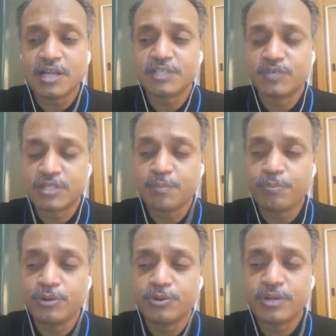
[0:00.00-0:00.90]
this
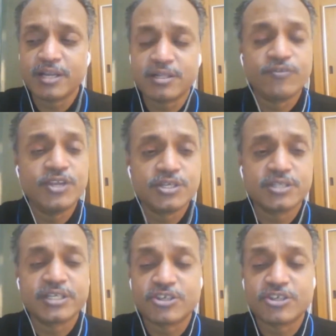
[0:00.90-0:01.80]
X and Y,
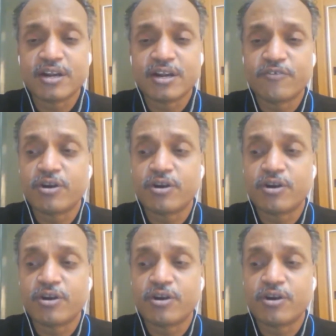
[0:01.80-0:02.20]
X1, X2,